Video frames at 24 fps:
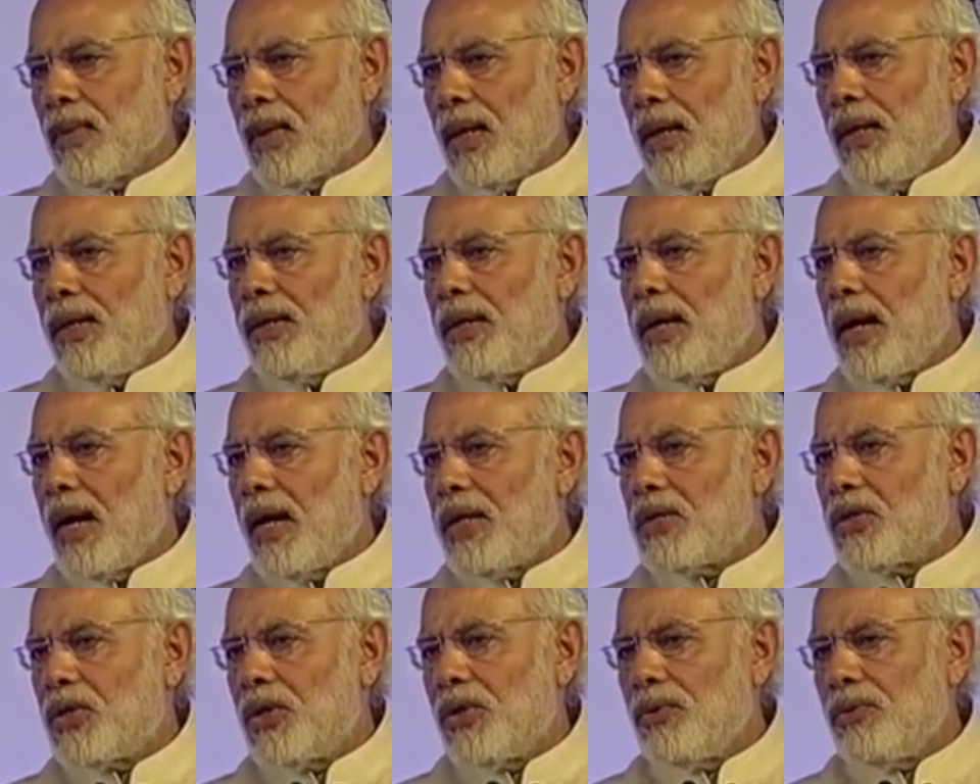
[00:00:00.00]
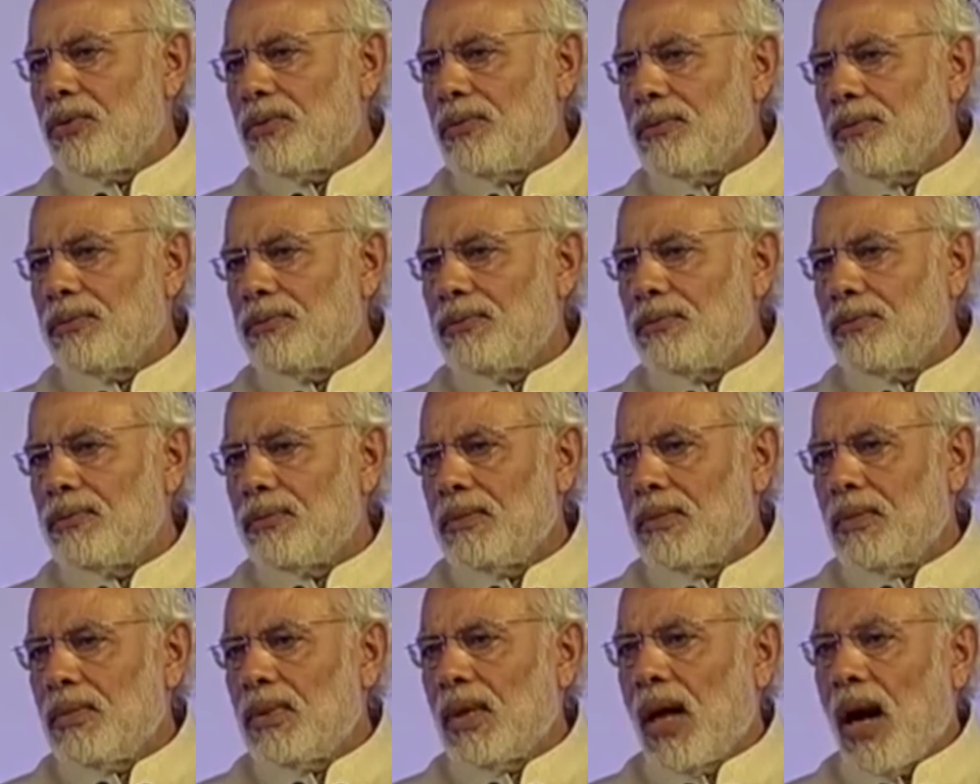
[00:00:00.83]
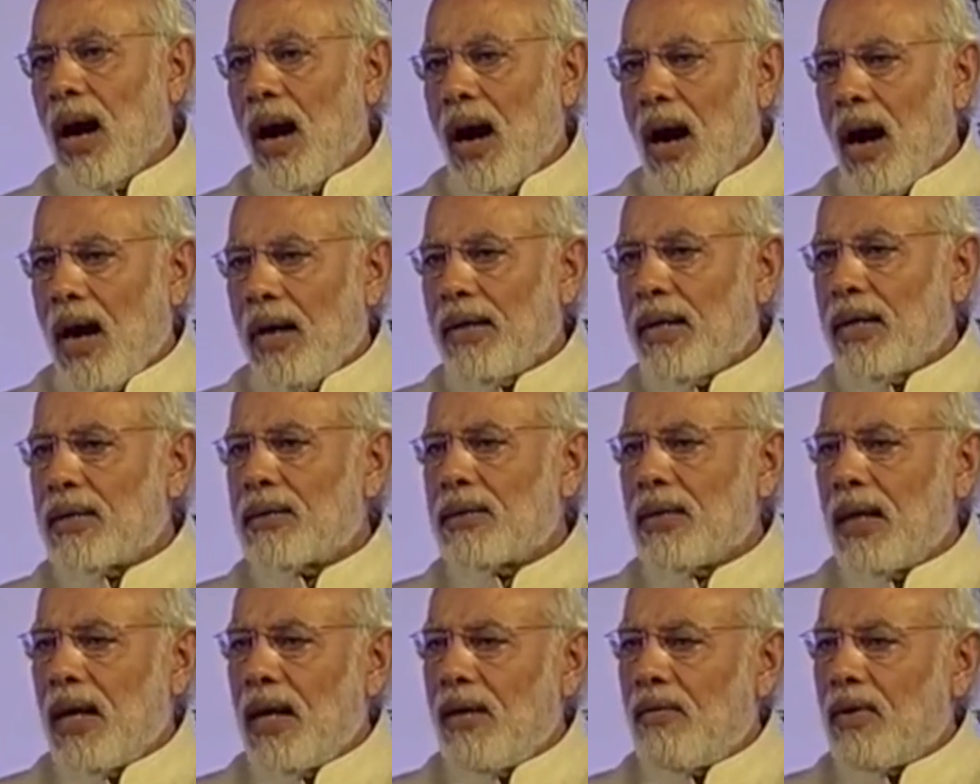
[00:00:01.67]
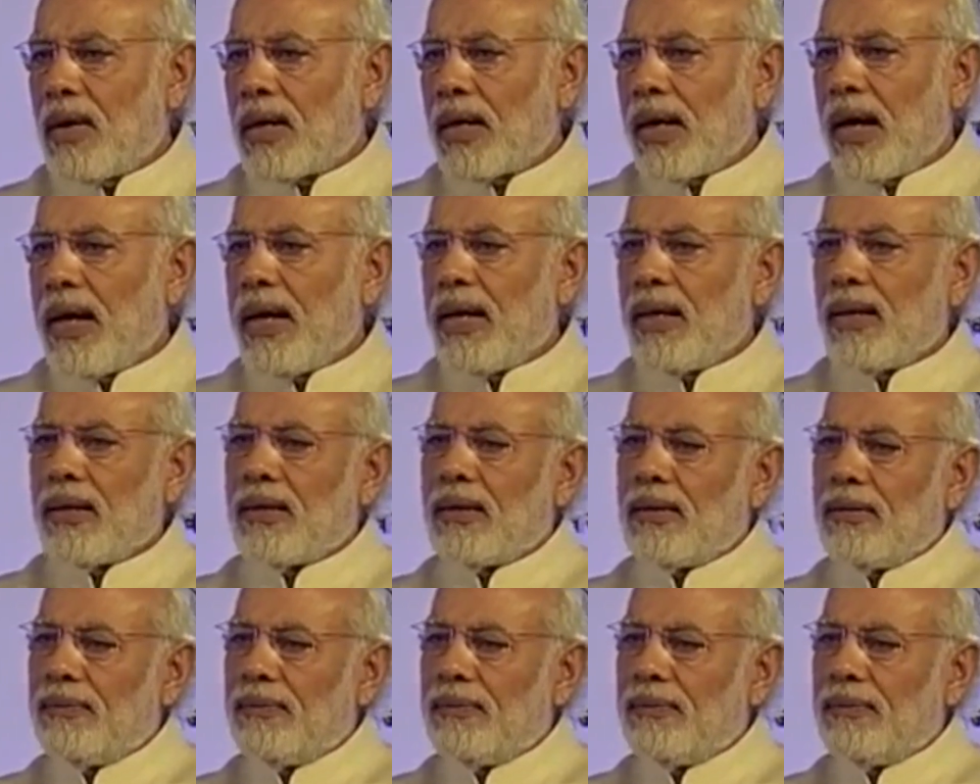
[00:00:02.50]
India achieved the highest ever rank